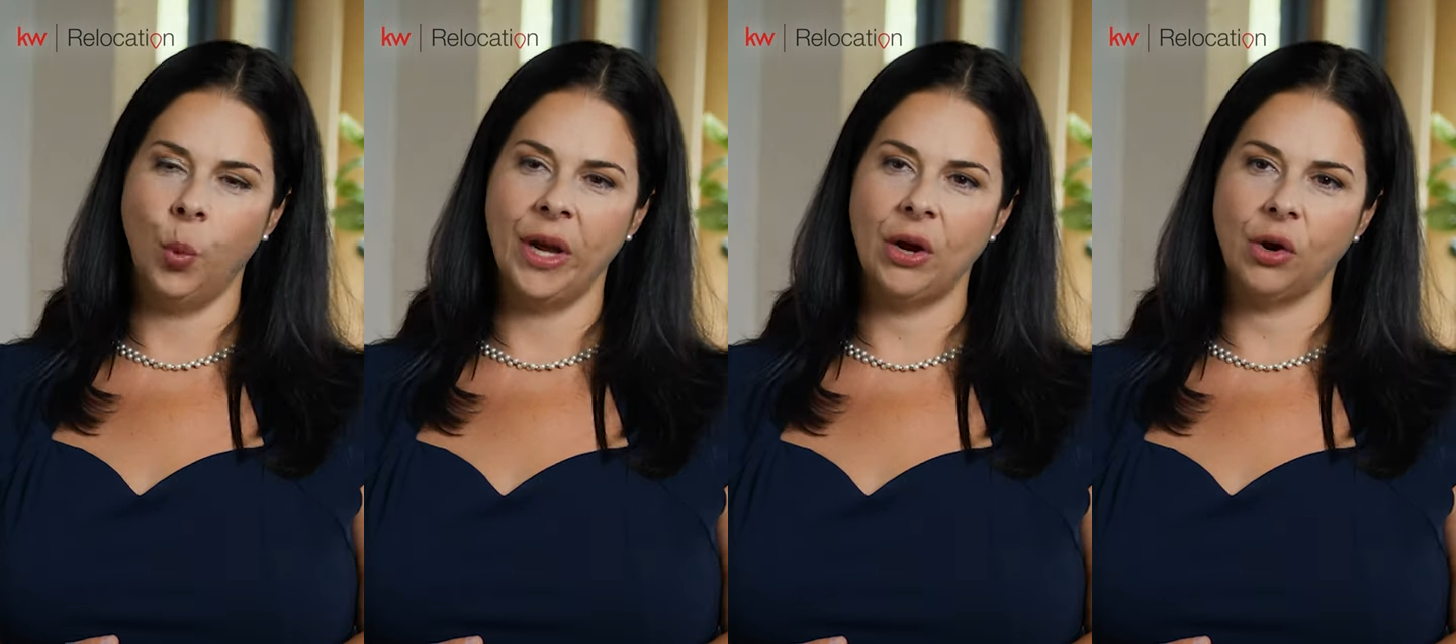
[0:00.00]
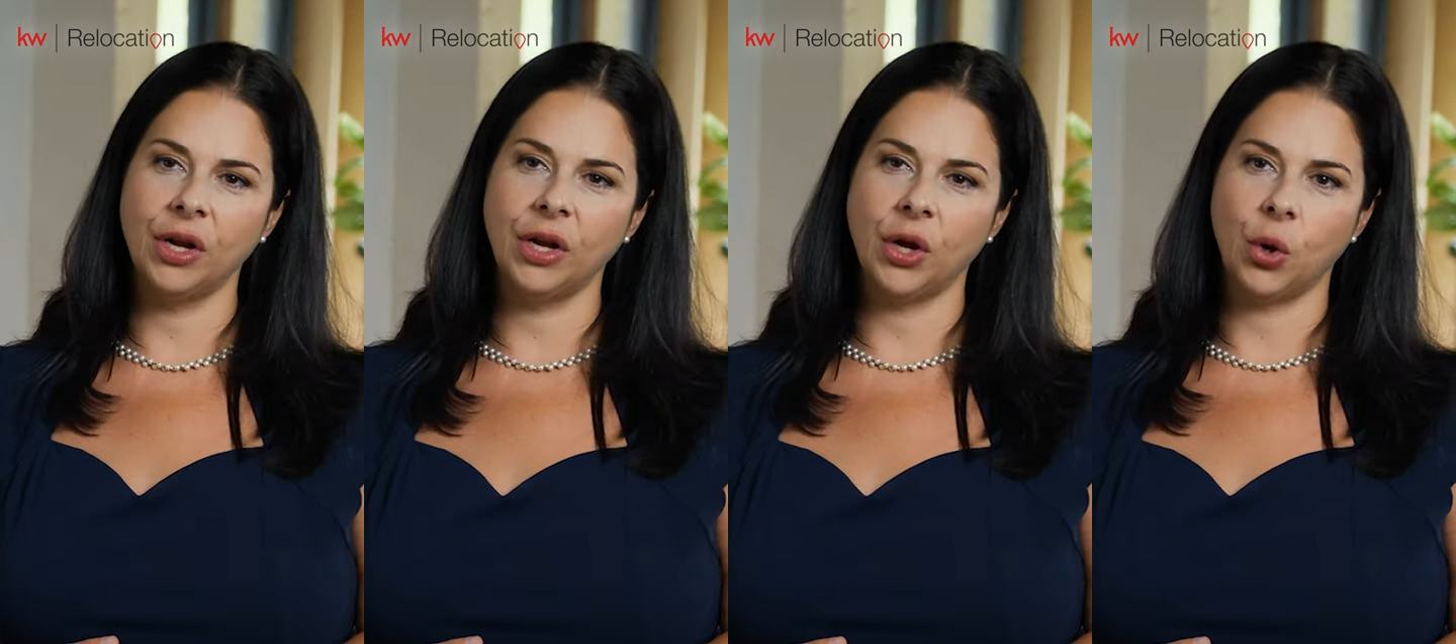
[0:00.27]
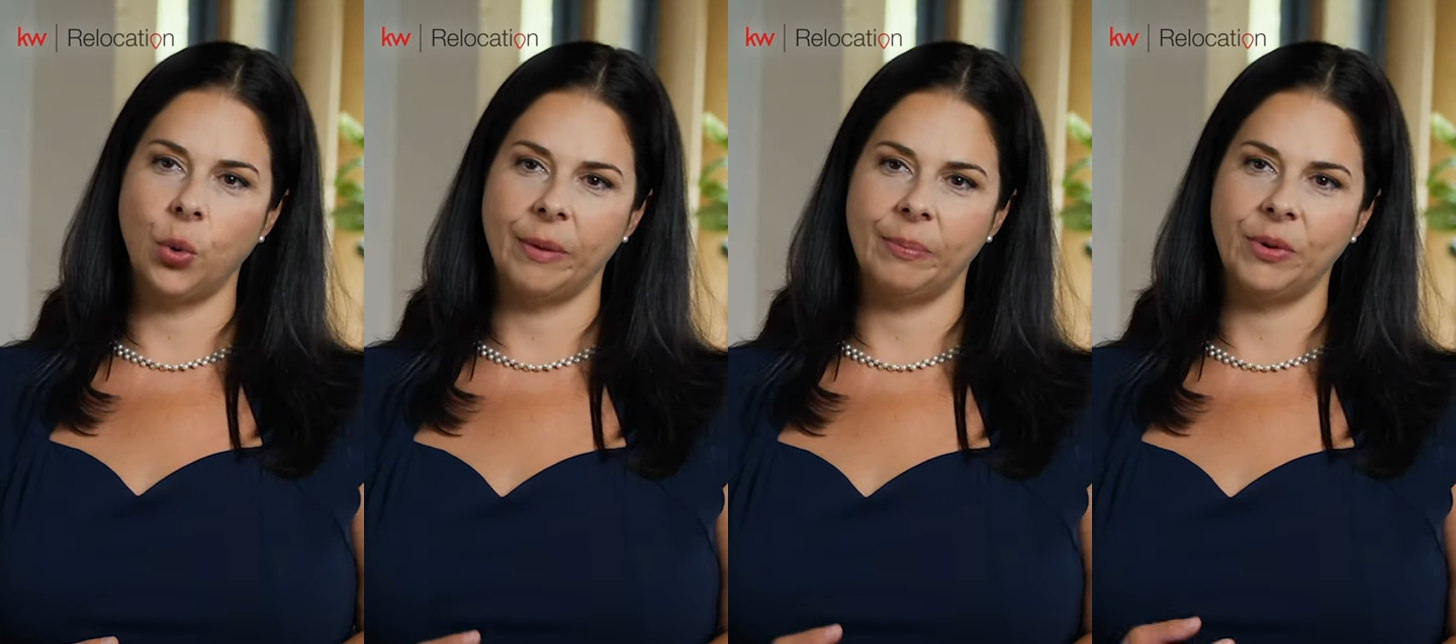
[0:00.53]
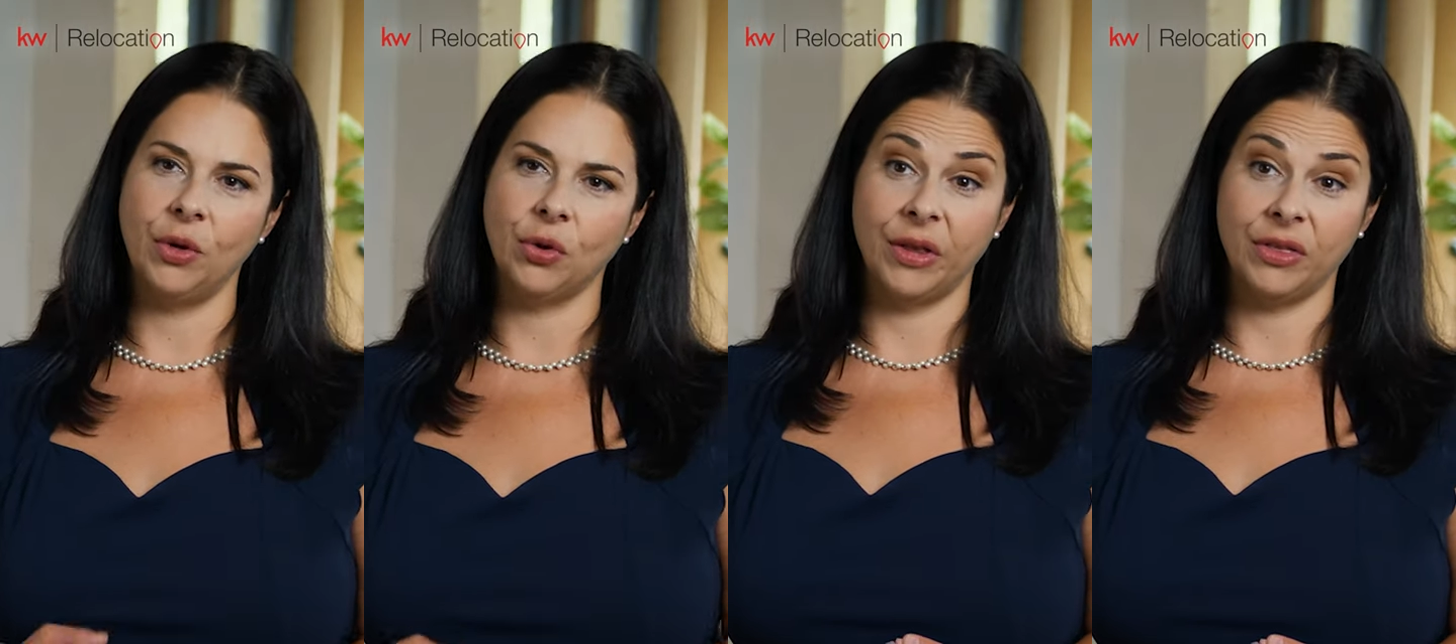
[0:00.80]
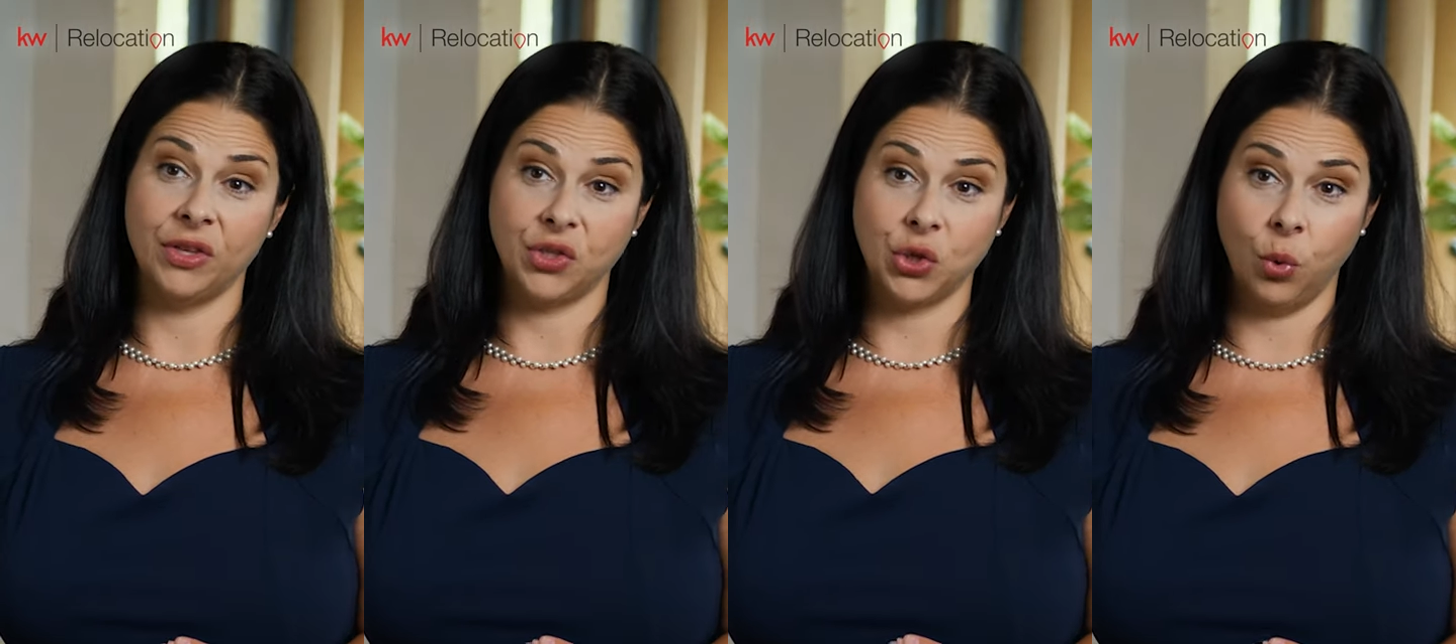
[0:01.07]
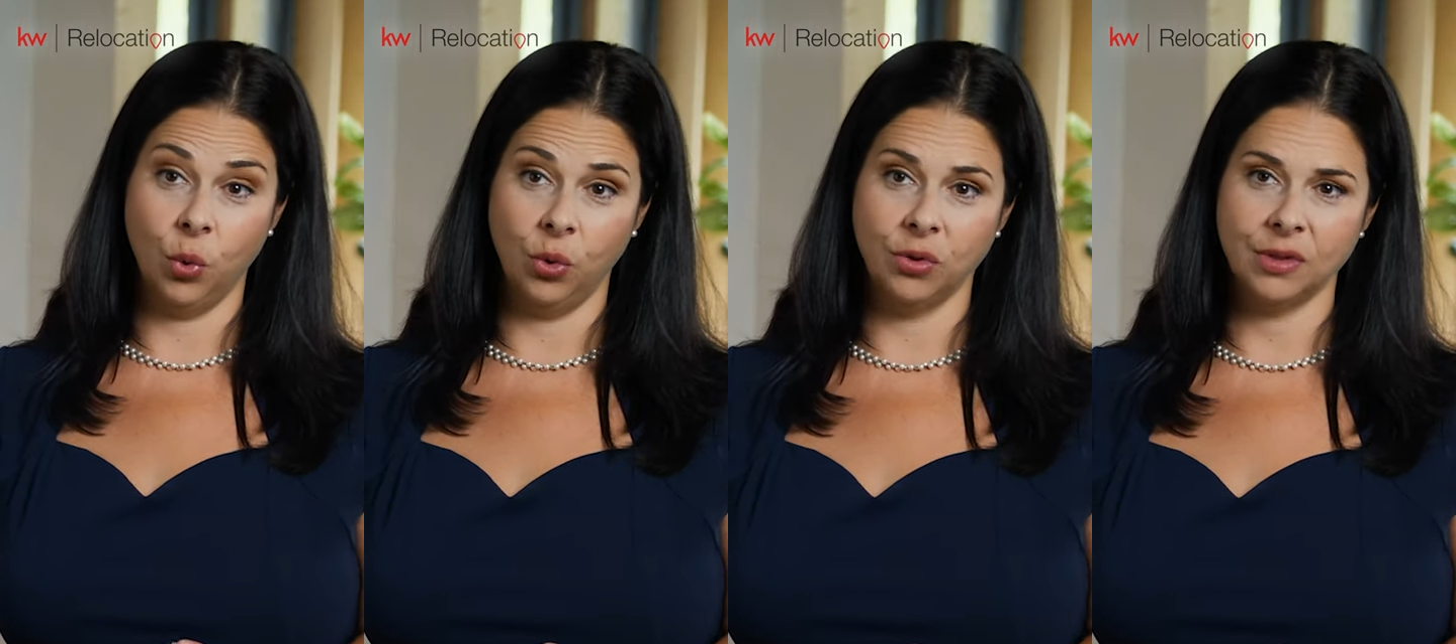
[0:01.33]
We are going to equip you with the
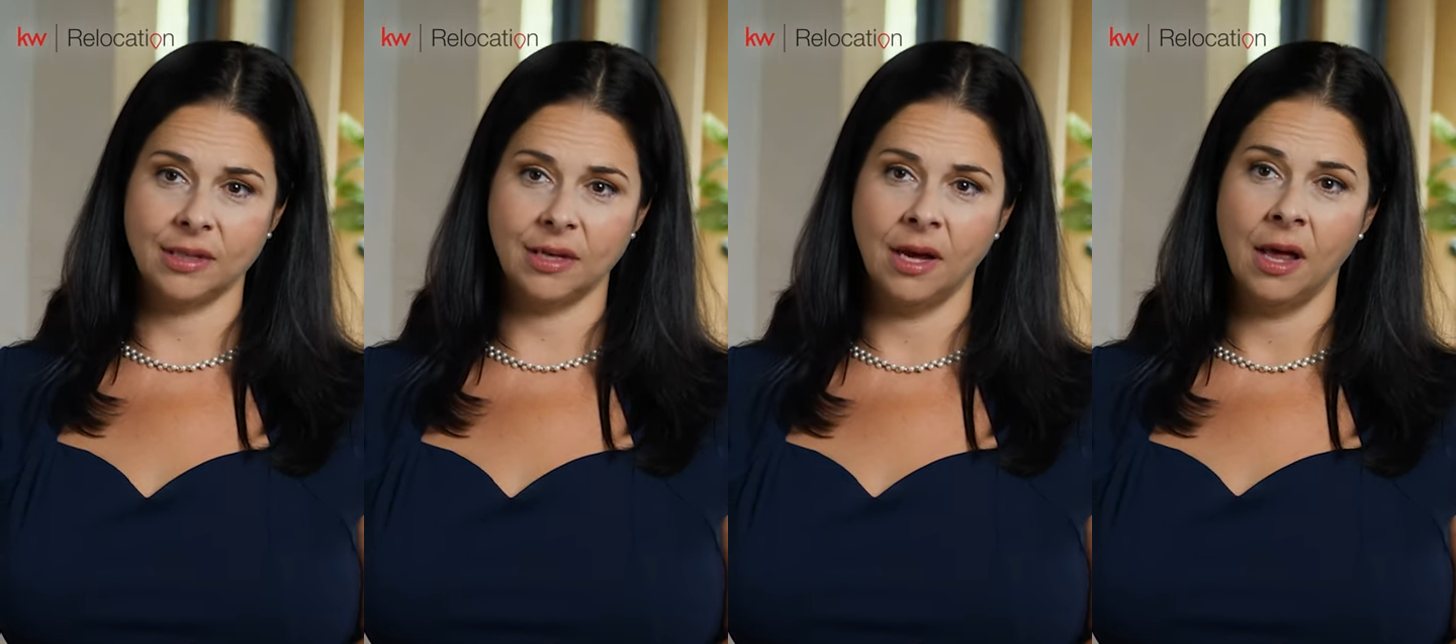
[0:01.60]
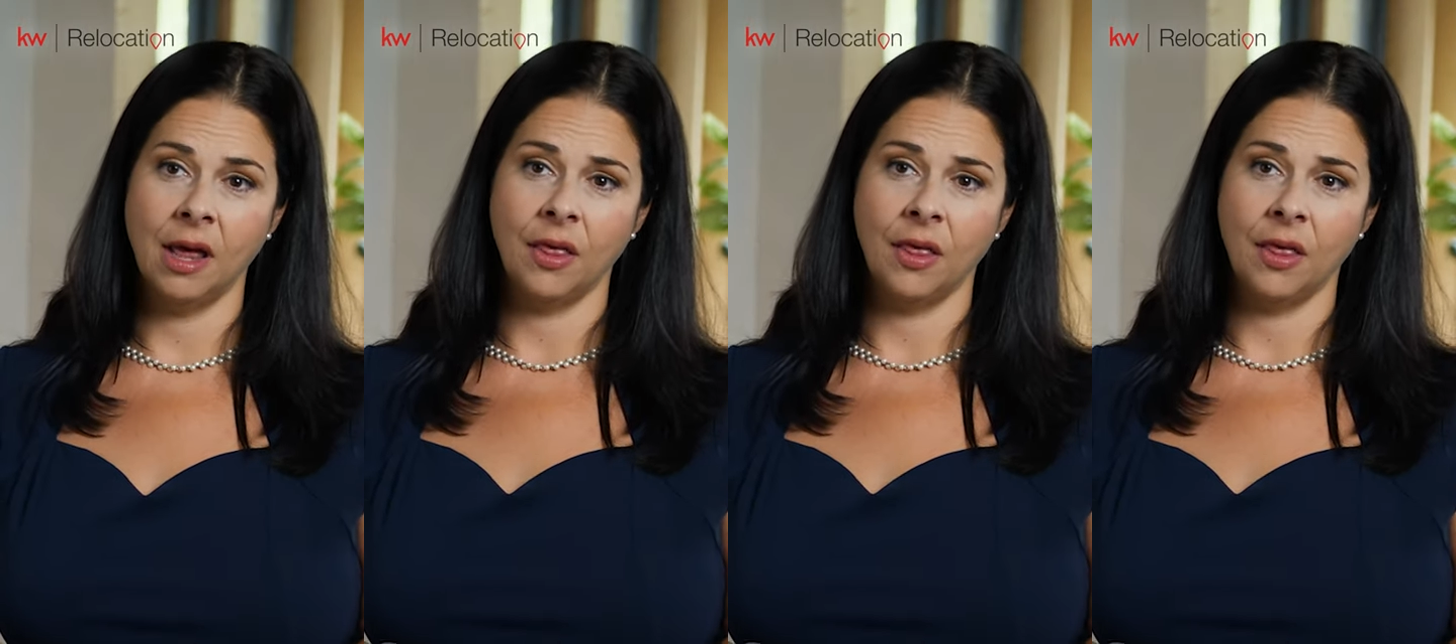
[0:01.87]
tools,